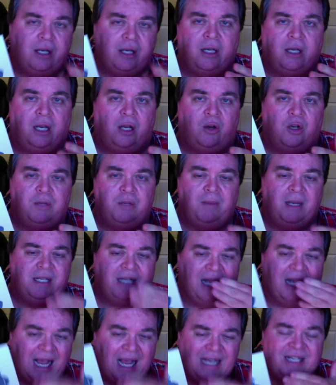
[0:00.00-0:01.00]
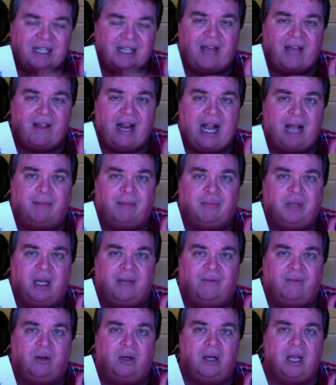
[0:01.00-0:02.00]
into Licorice Pizza and I saw that album
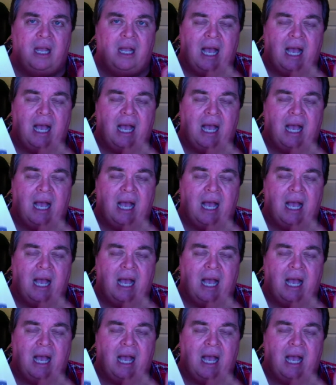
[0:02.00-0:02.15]
cover,